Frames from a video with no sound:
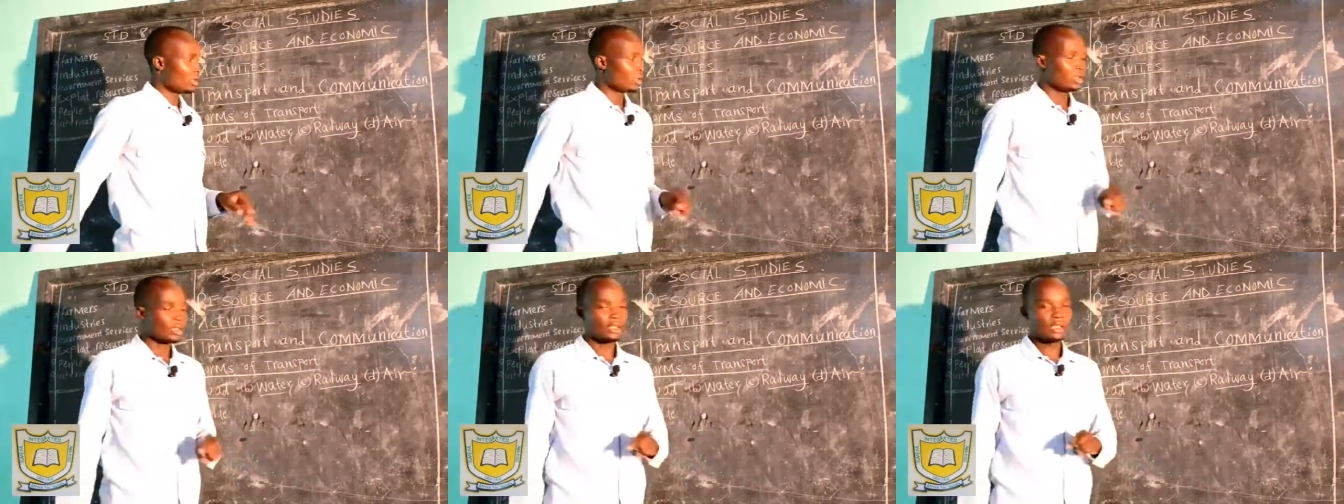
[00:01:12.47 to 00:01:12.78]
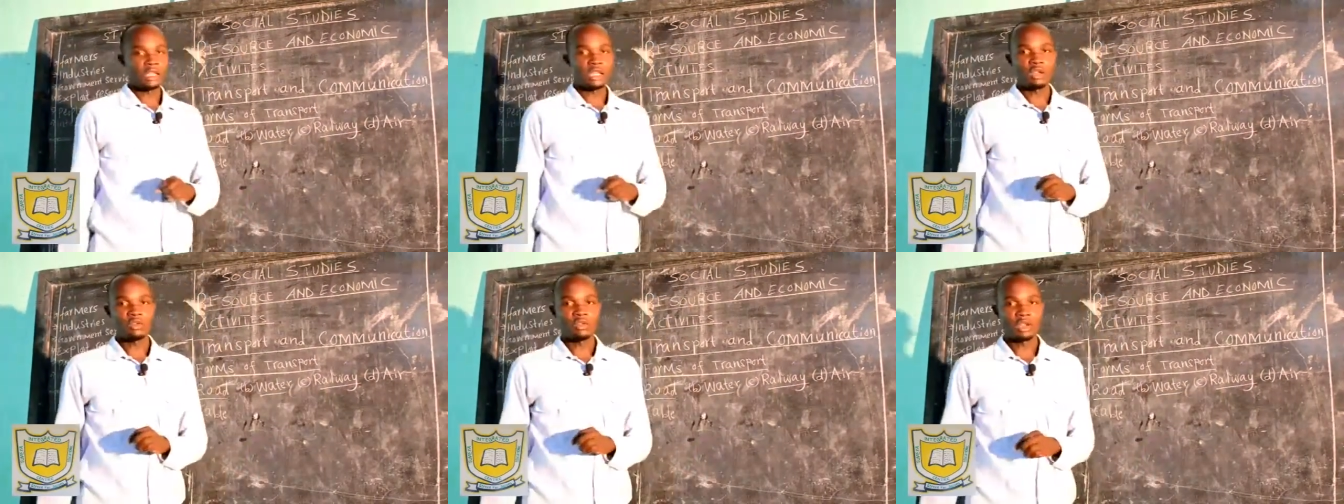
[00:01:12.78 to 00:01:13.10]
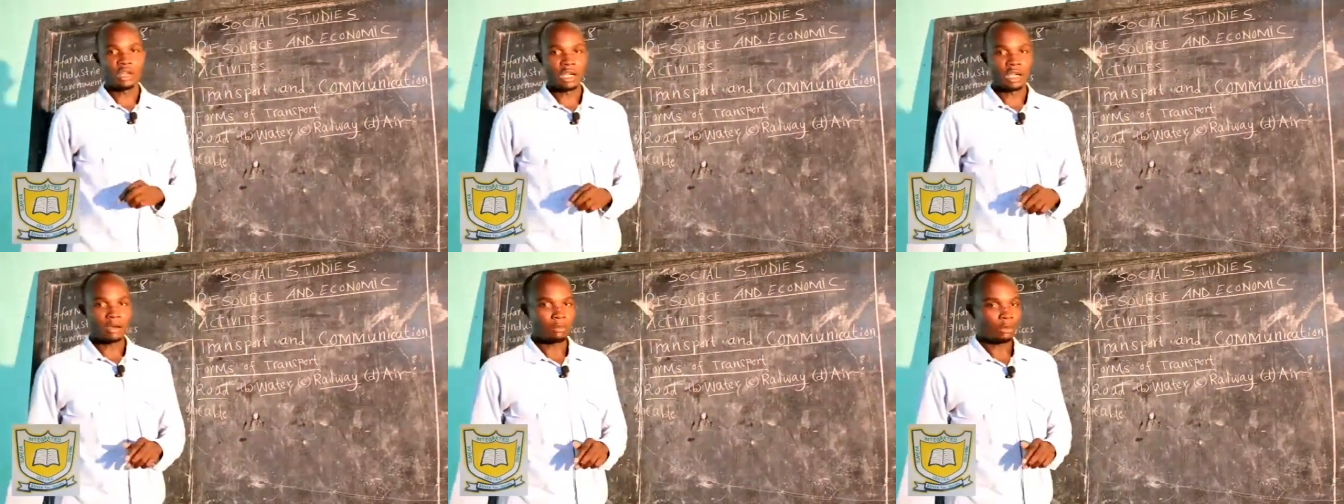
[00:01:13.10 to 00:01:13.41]
Then we
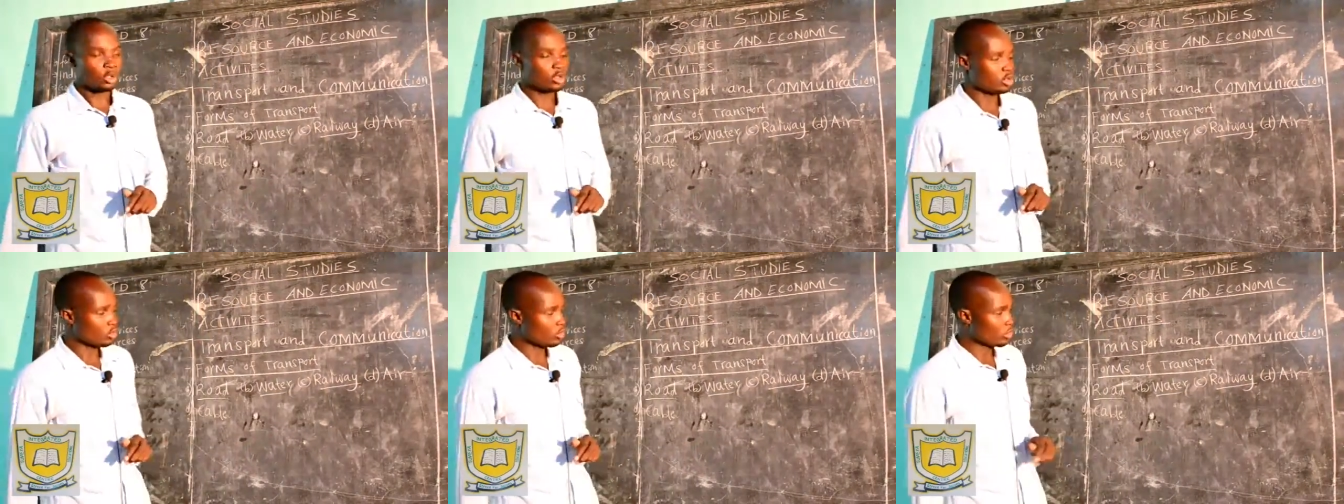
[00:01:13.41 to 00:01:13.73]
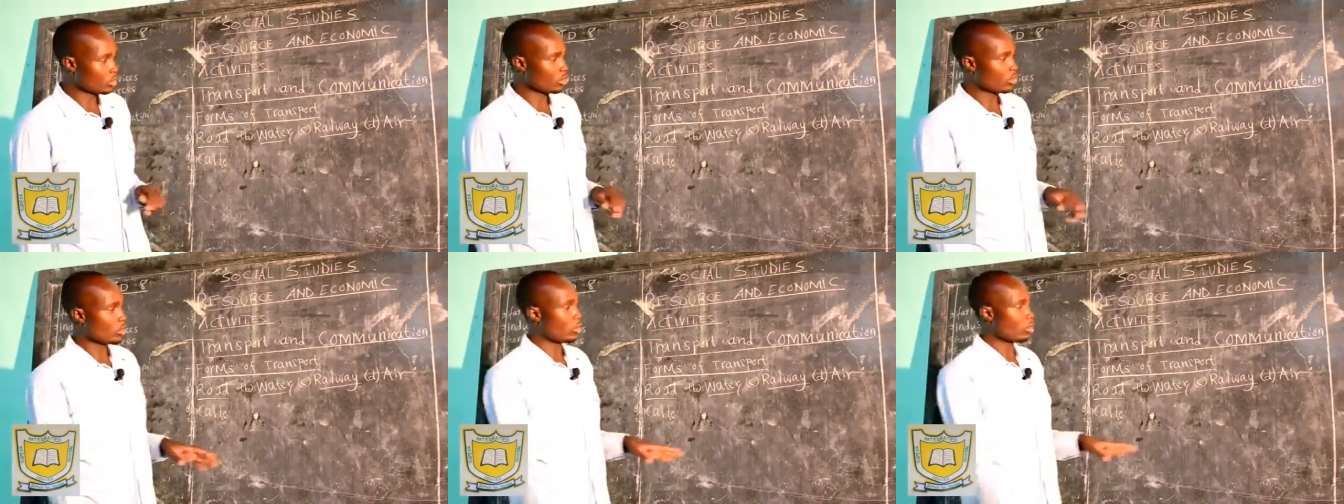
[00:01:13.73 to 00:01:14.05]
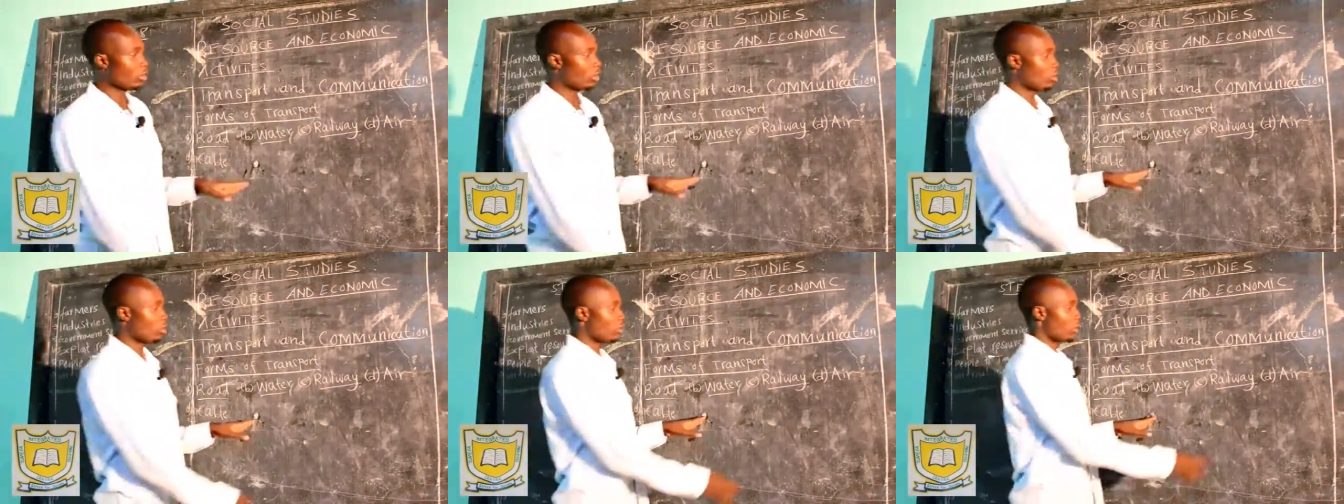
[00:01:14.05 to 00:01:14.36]
have also what you
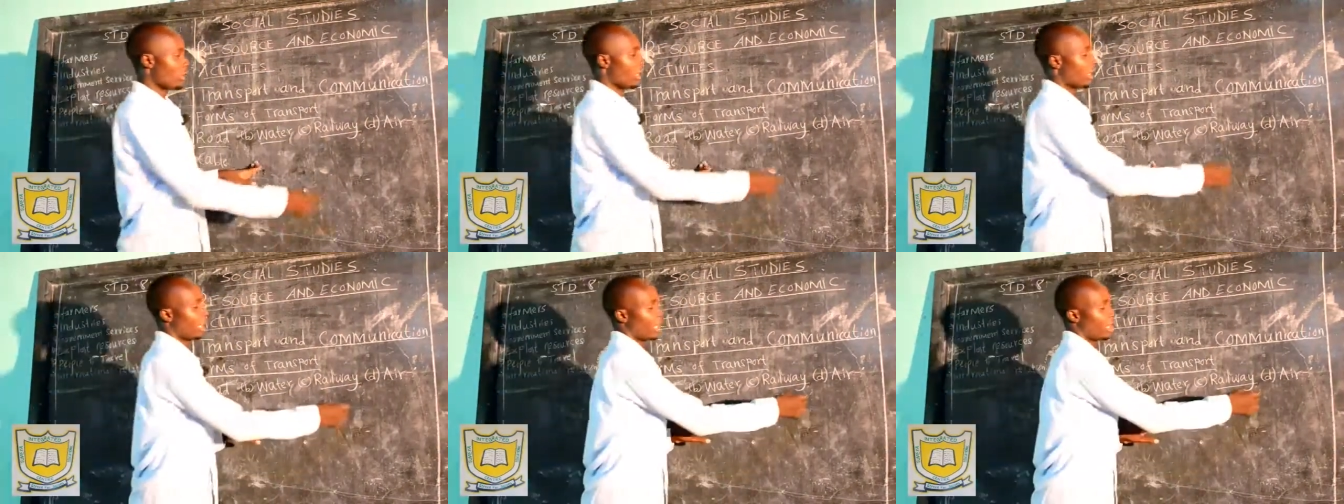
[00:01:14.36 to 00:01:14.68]
call air